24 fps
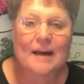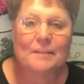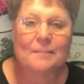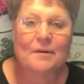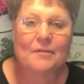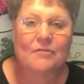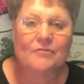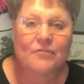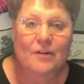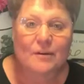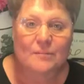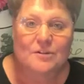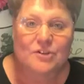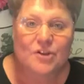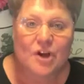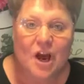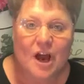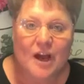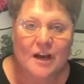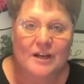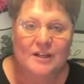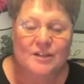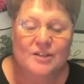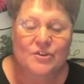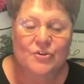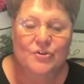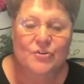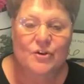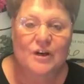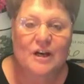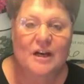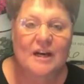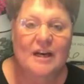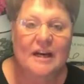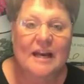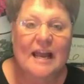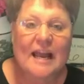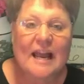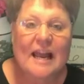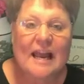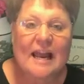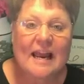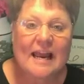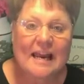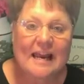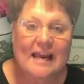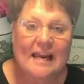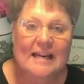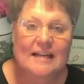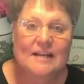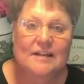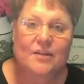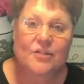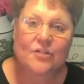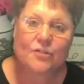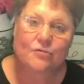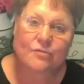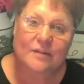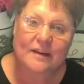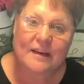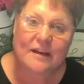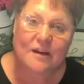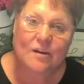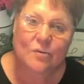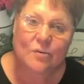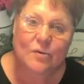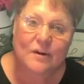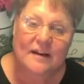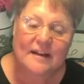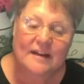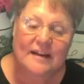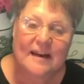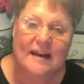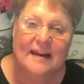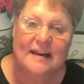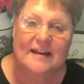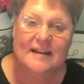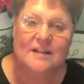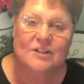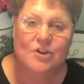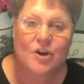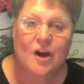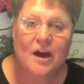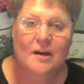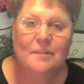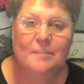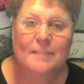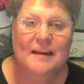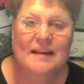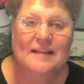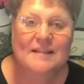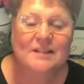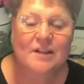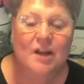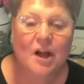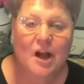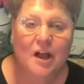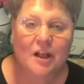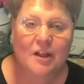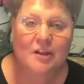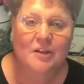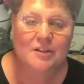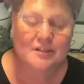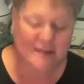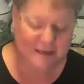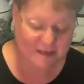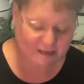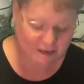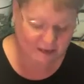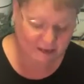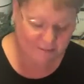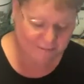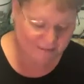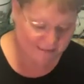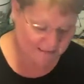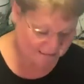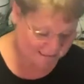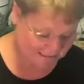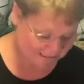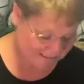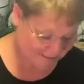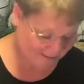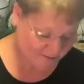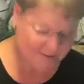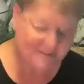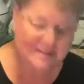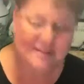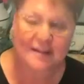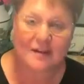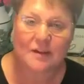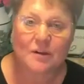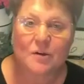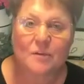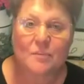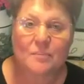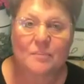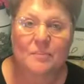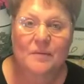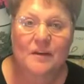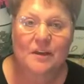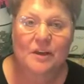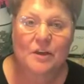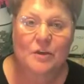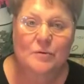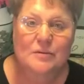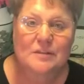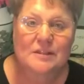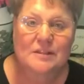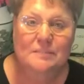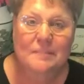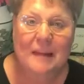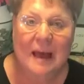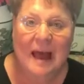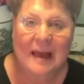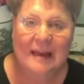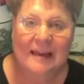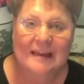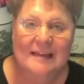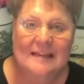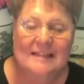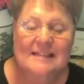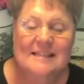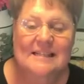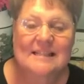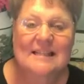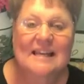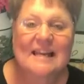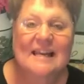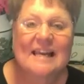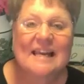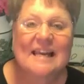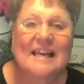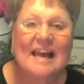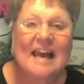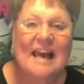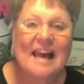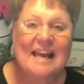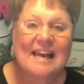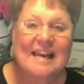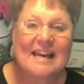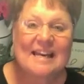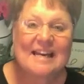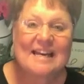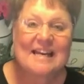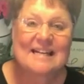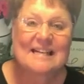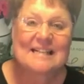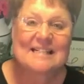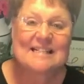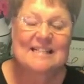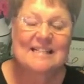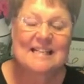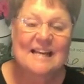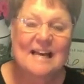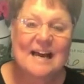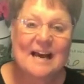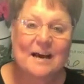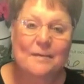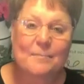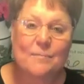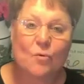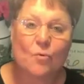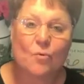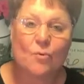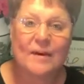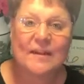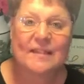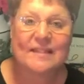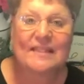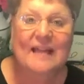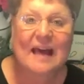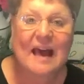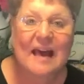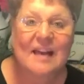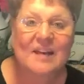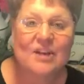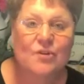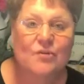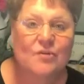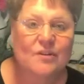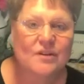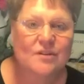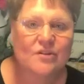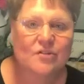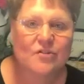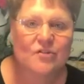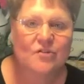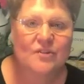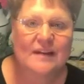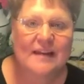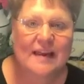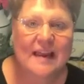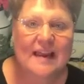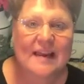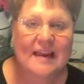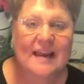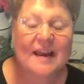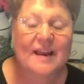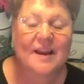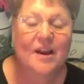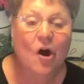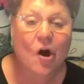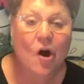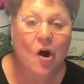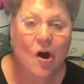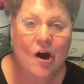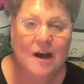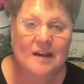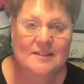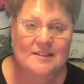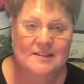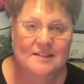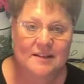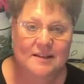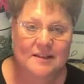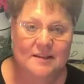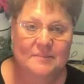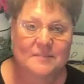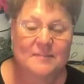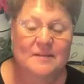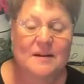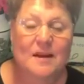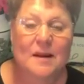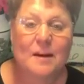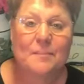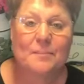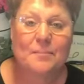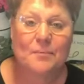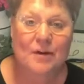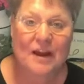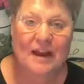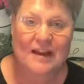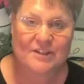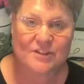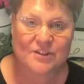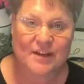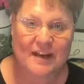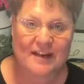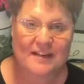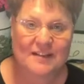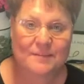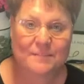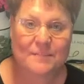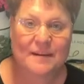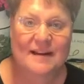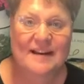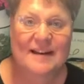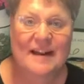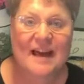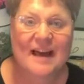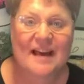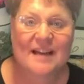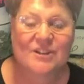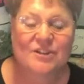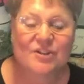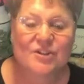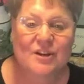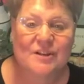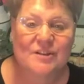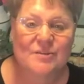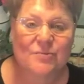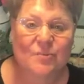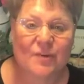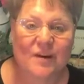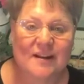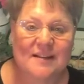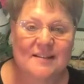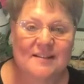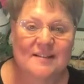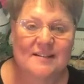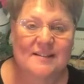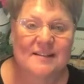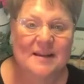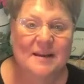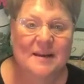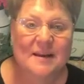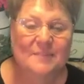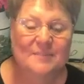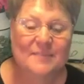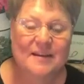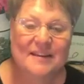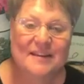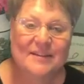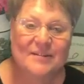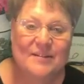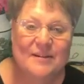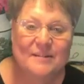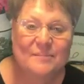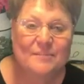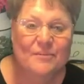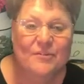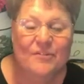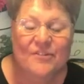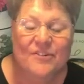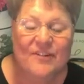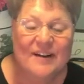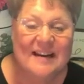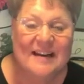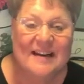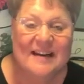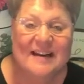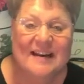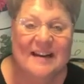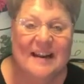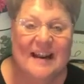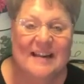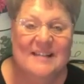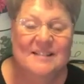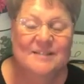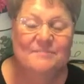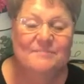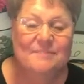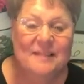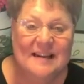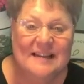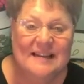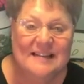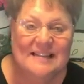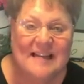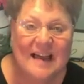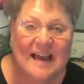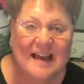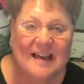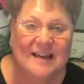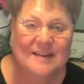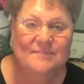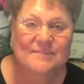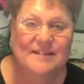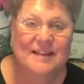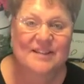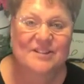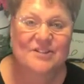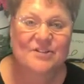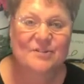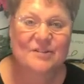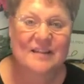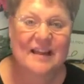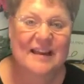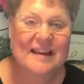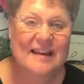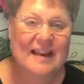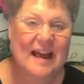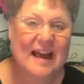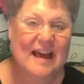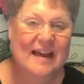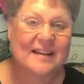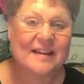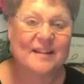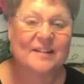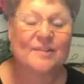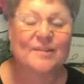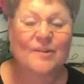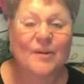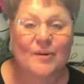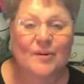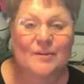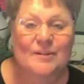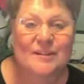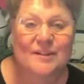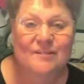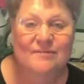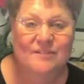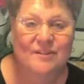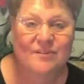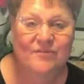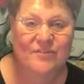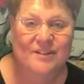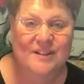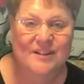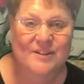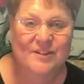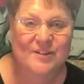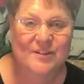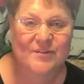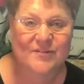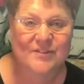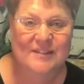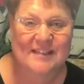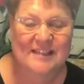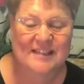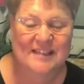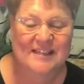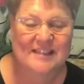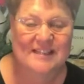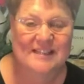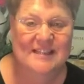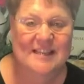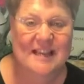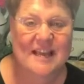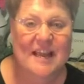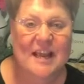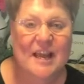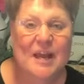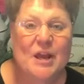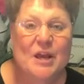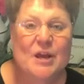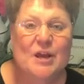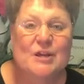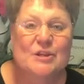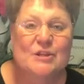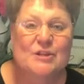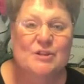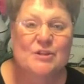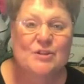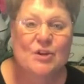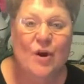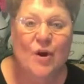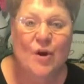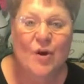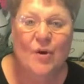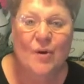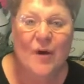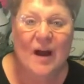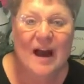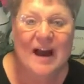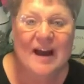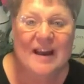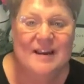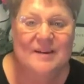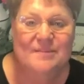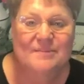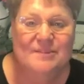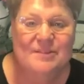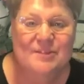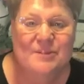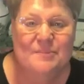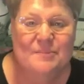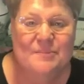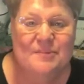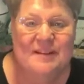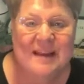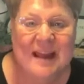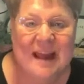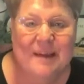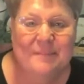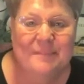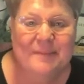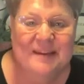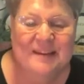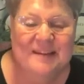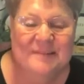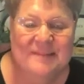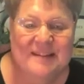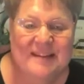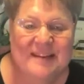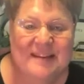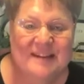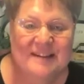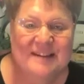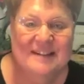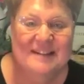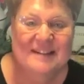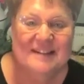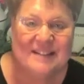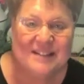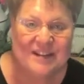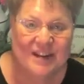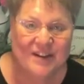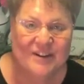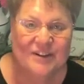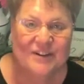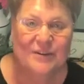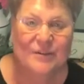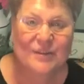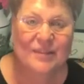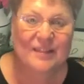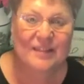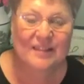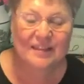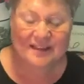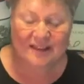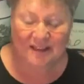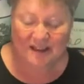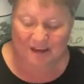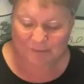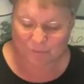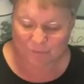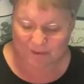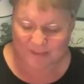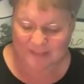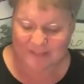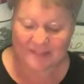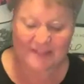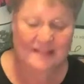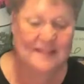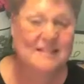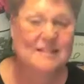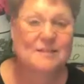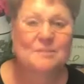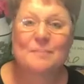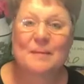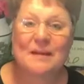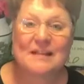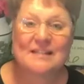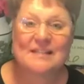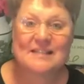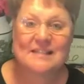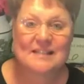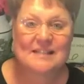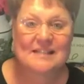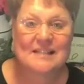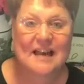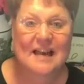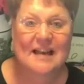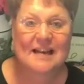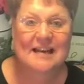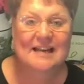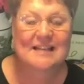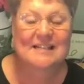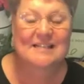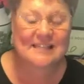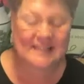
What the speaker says: from Club Couture and 3 coordinating chalk paste colors that come in these little single use packets. And with that you can create an awesome project, but not just once, but you can create it as many times as you'd like on loads of different surfaces. So I am super happy to be here to share you with this month's design because